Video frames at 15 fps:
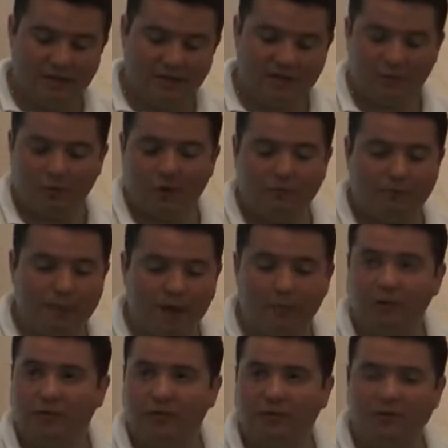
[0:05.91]
This white
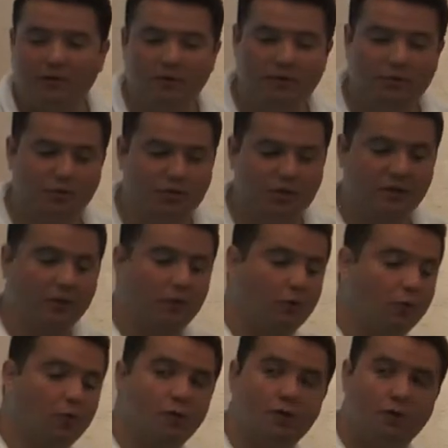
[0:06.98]
background here to check the
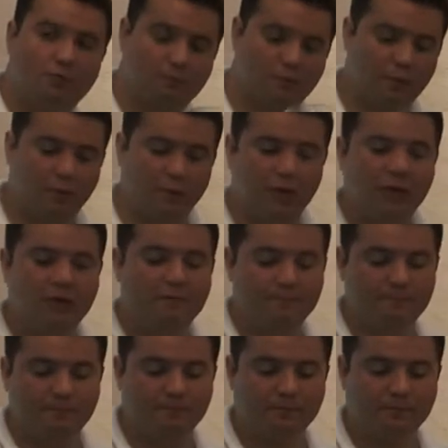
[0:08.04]
color properly.